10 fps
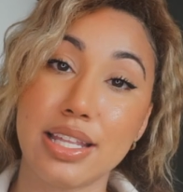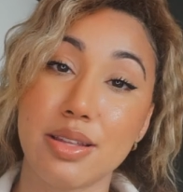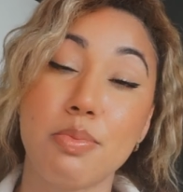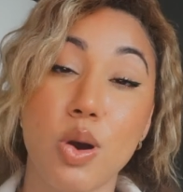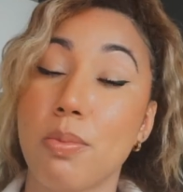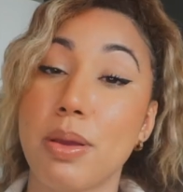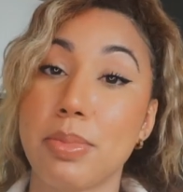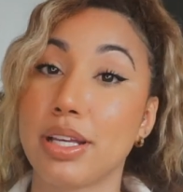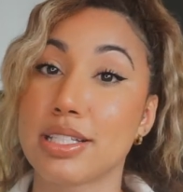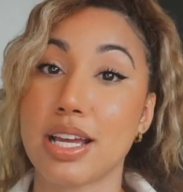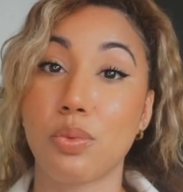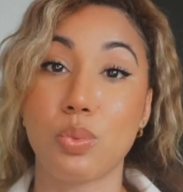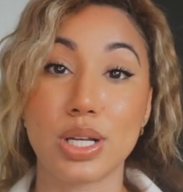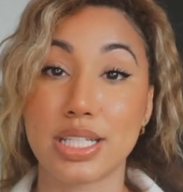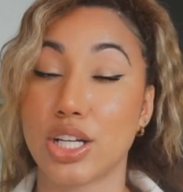in the moment because I
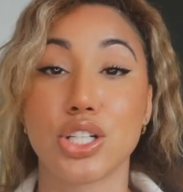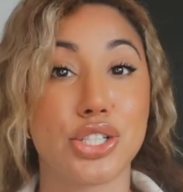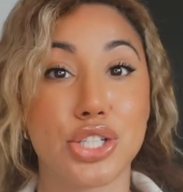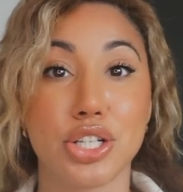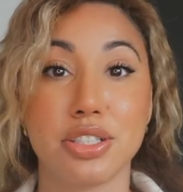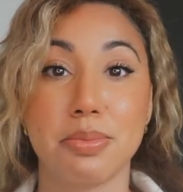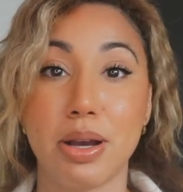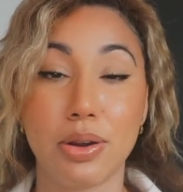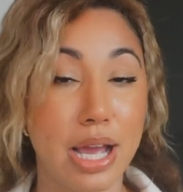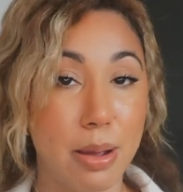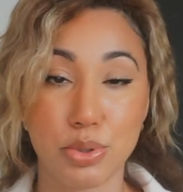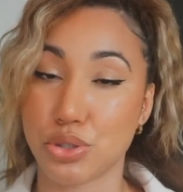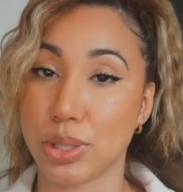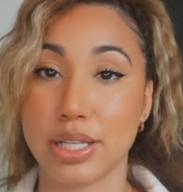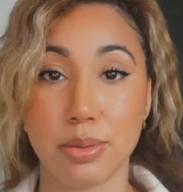wasn't concerned about
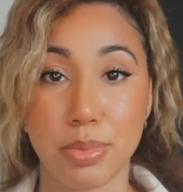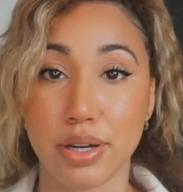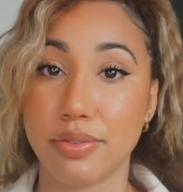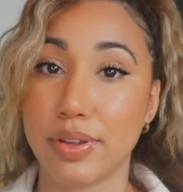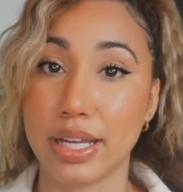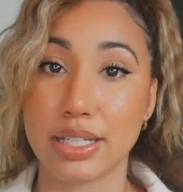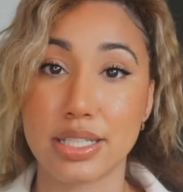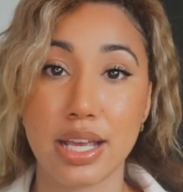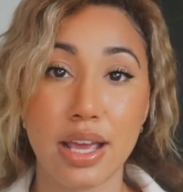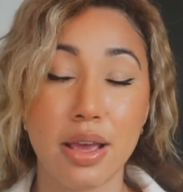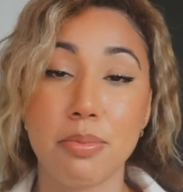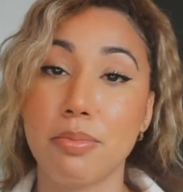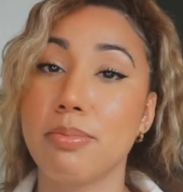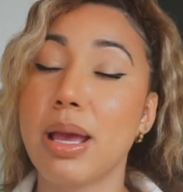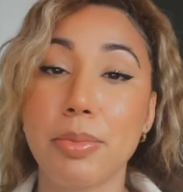capturing the perfect
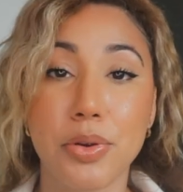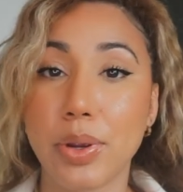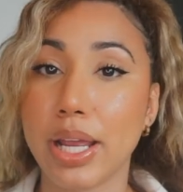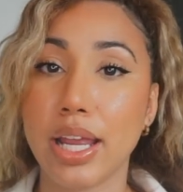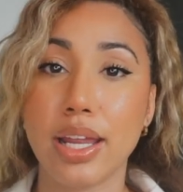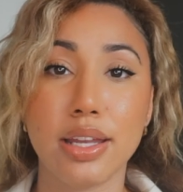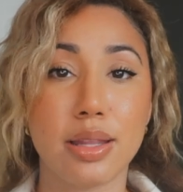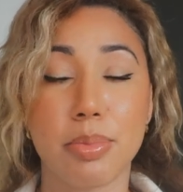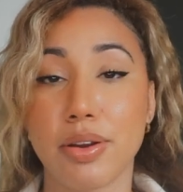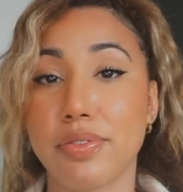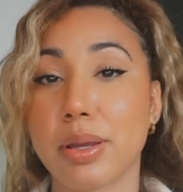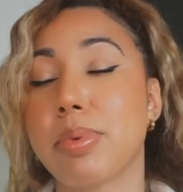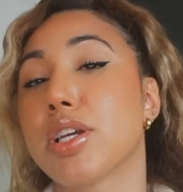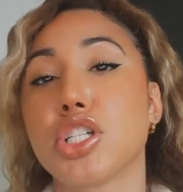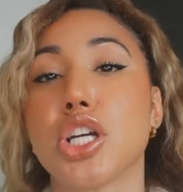memory, the perfect
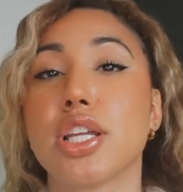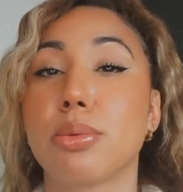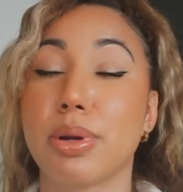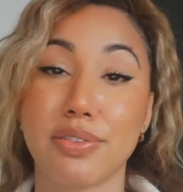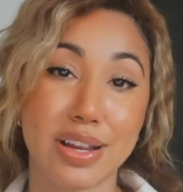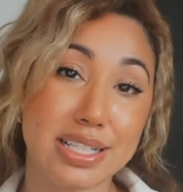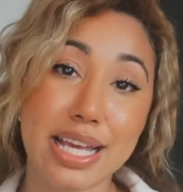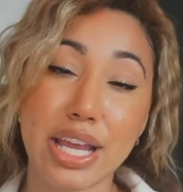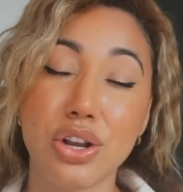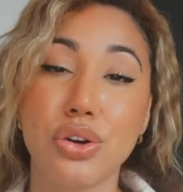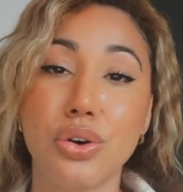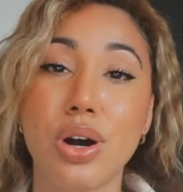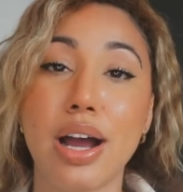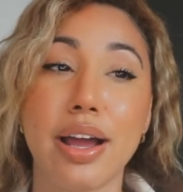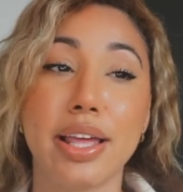picture, the perfect angle.
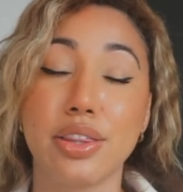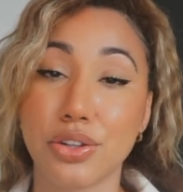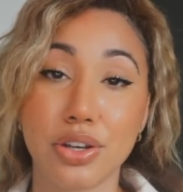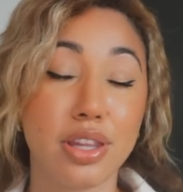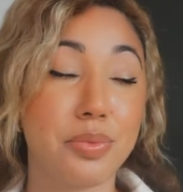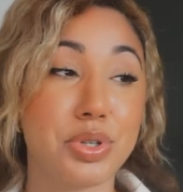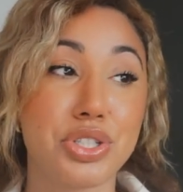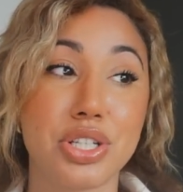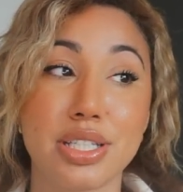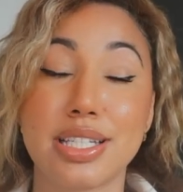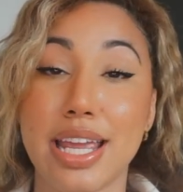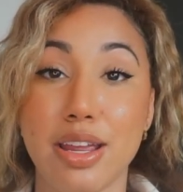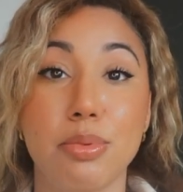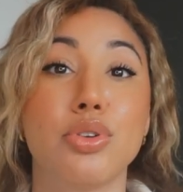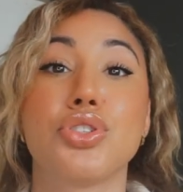I literally was just
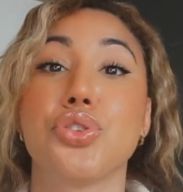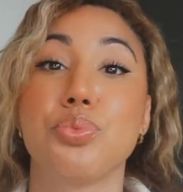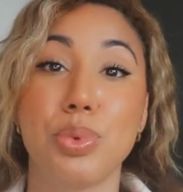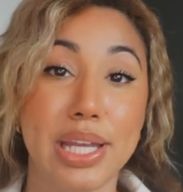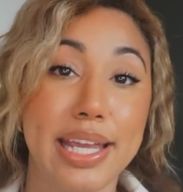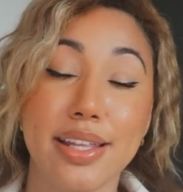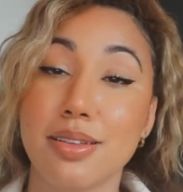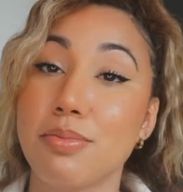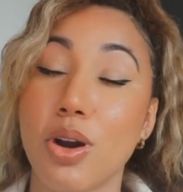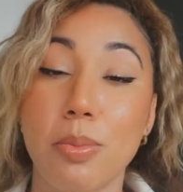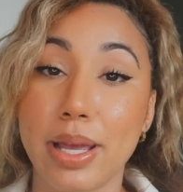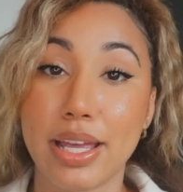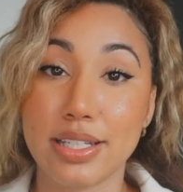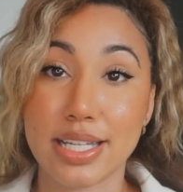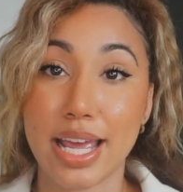able to be in the
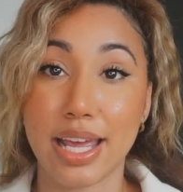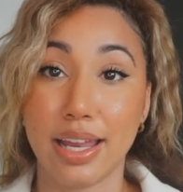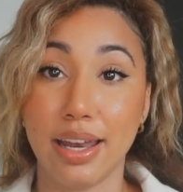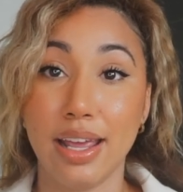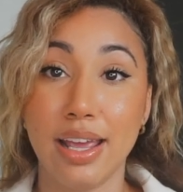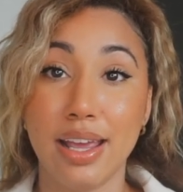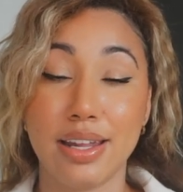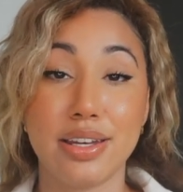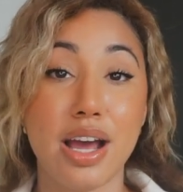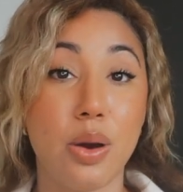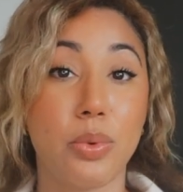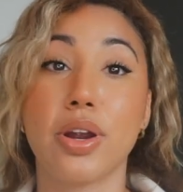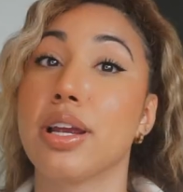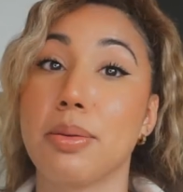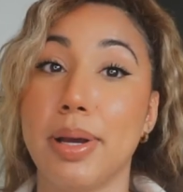moment and not
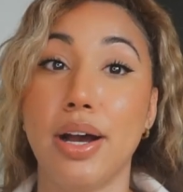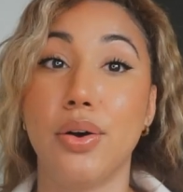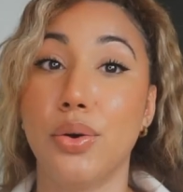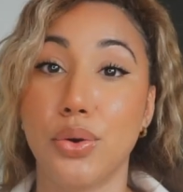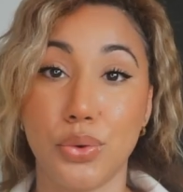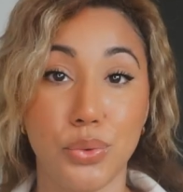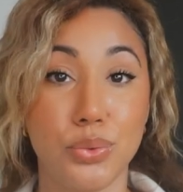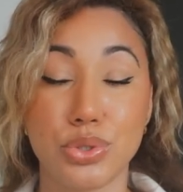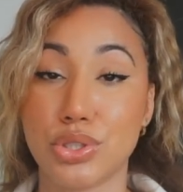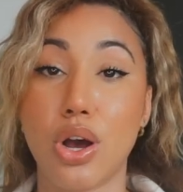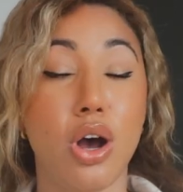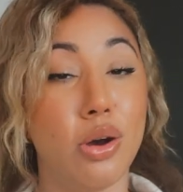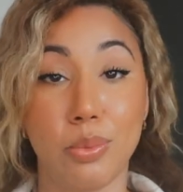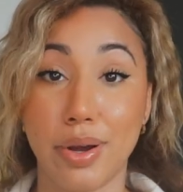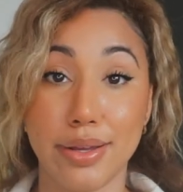worry about who
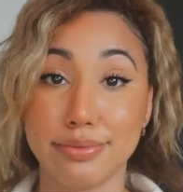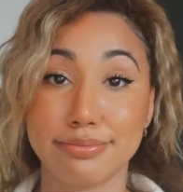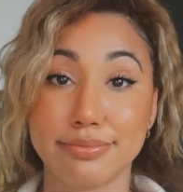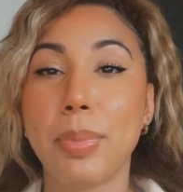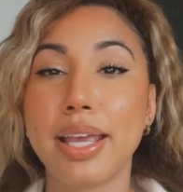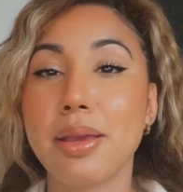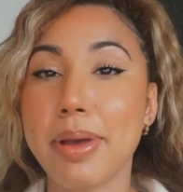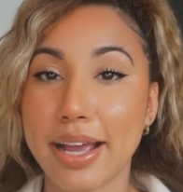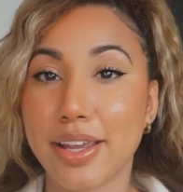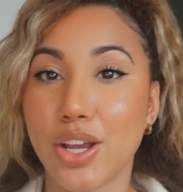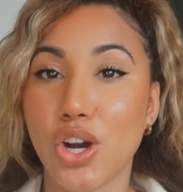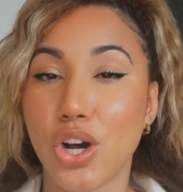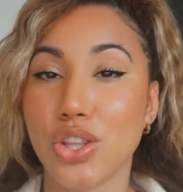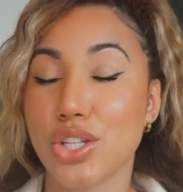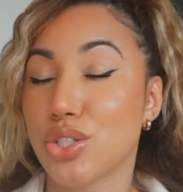saw what. Piggybacking
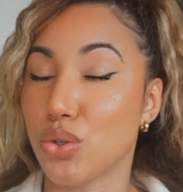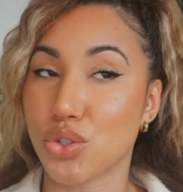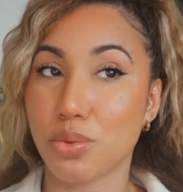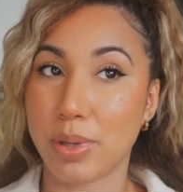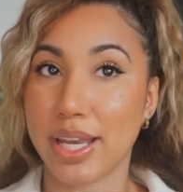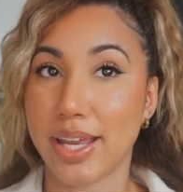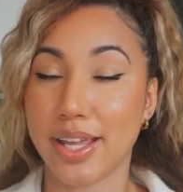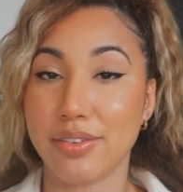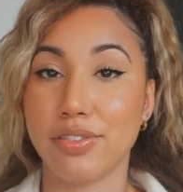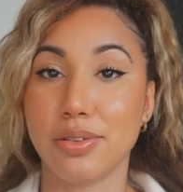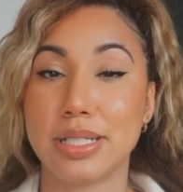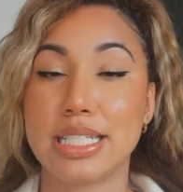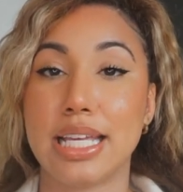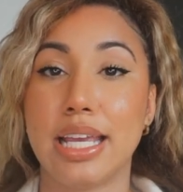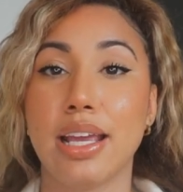on this social media
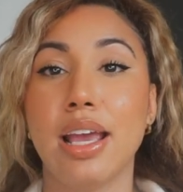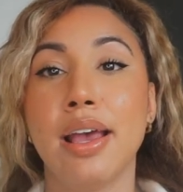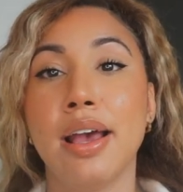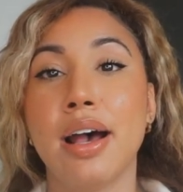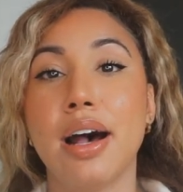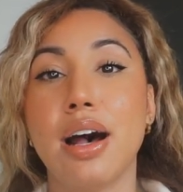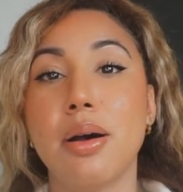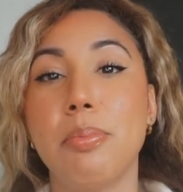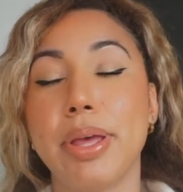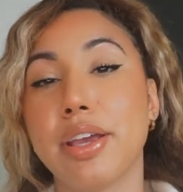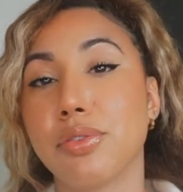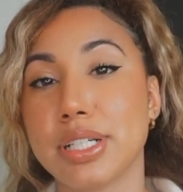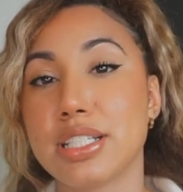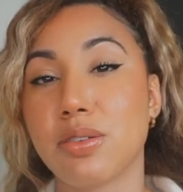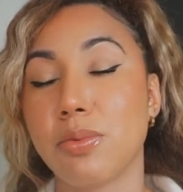influencing, a big
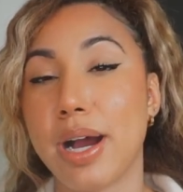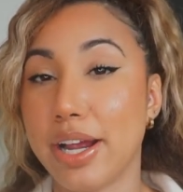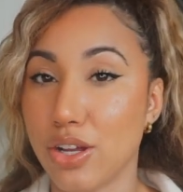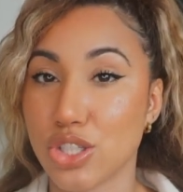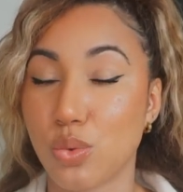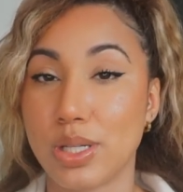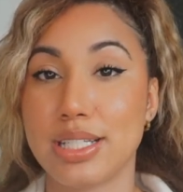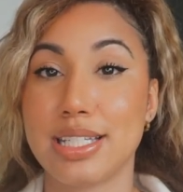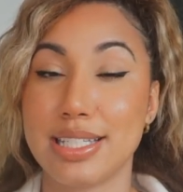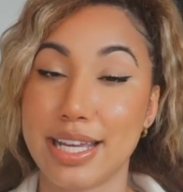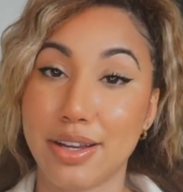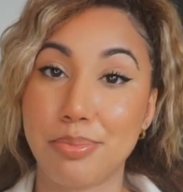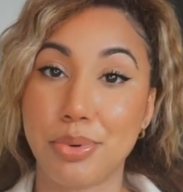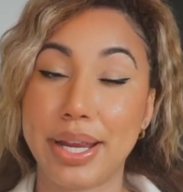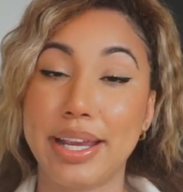reason why I also wanted to take a
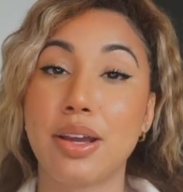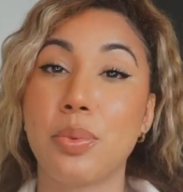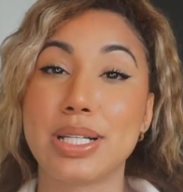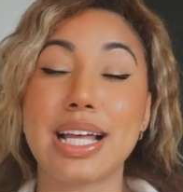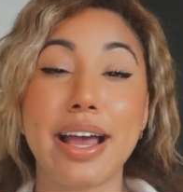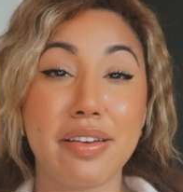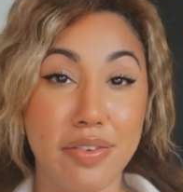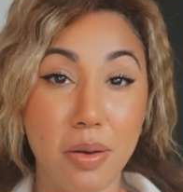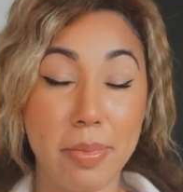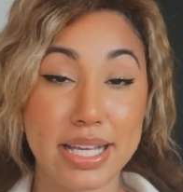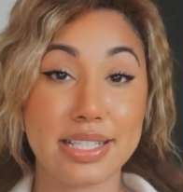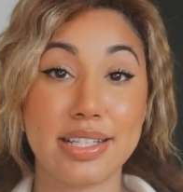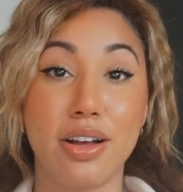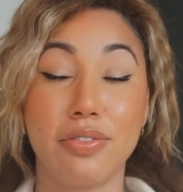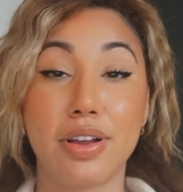break was I felt
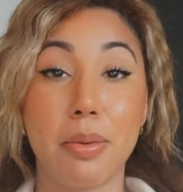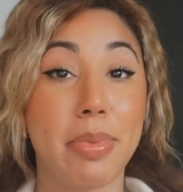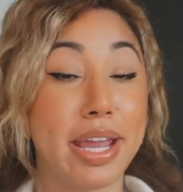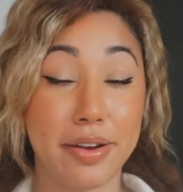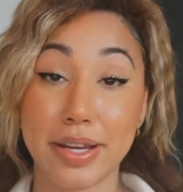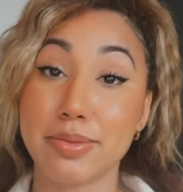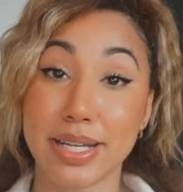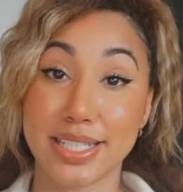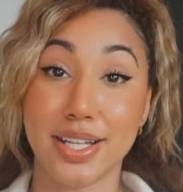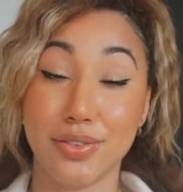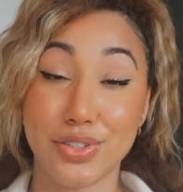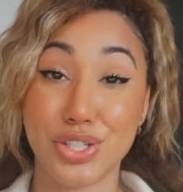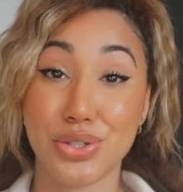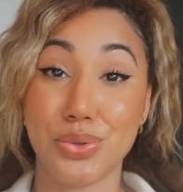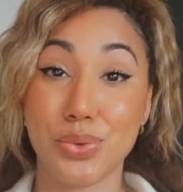myself comparing myself
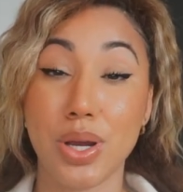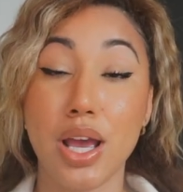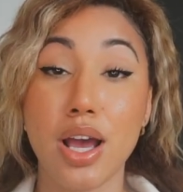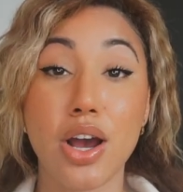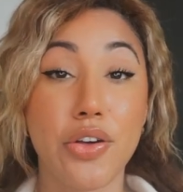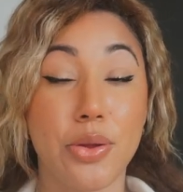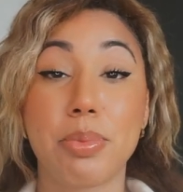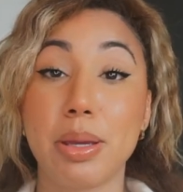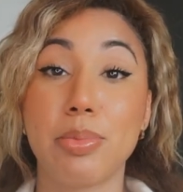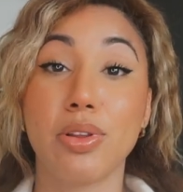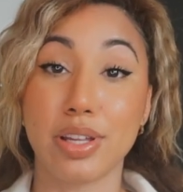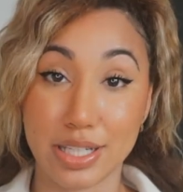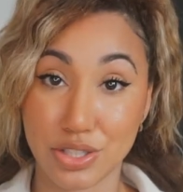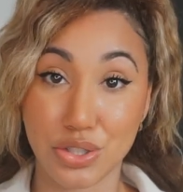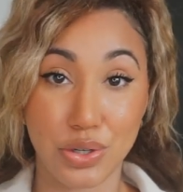to other people on
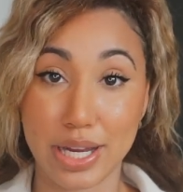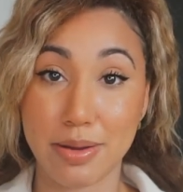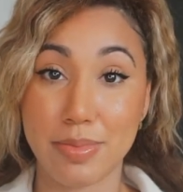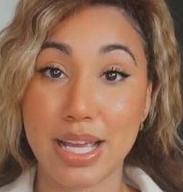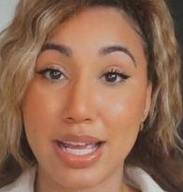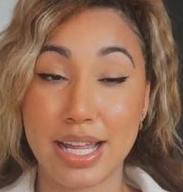Instagram.